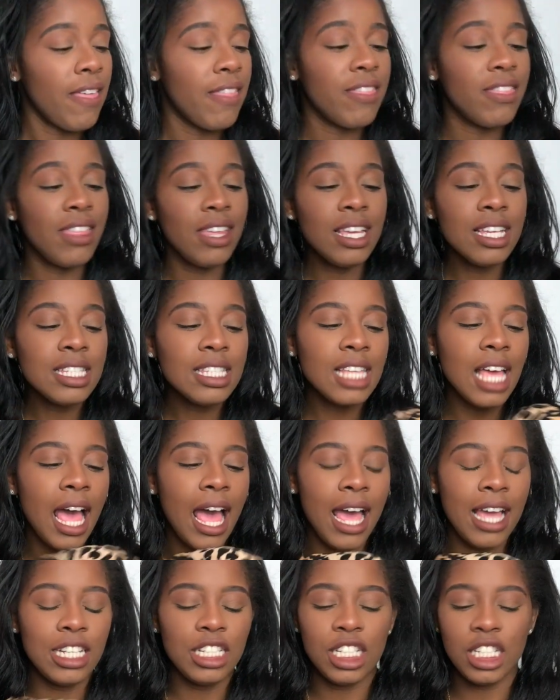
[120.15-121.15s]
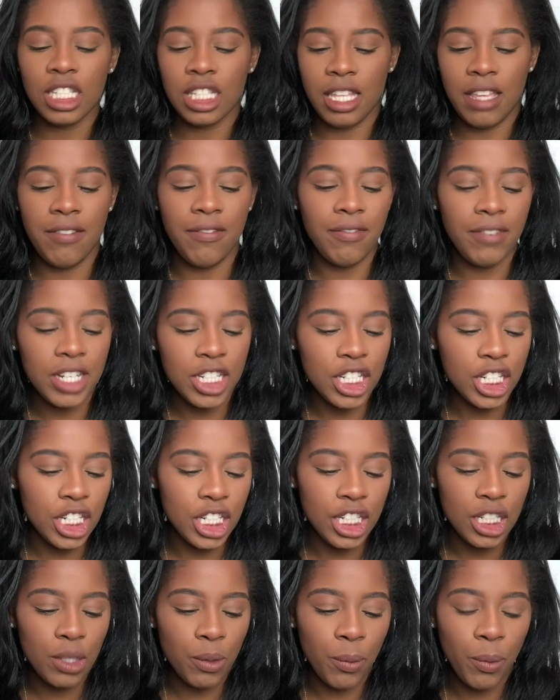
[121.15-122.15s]
This I just
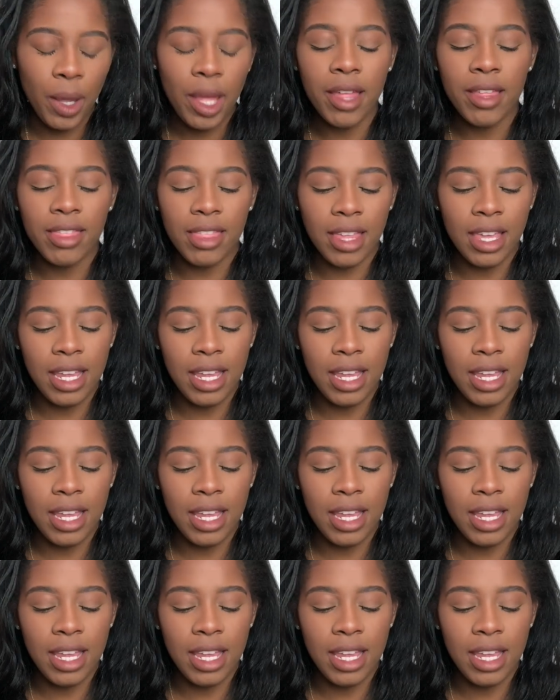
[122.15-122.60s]
envisioned with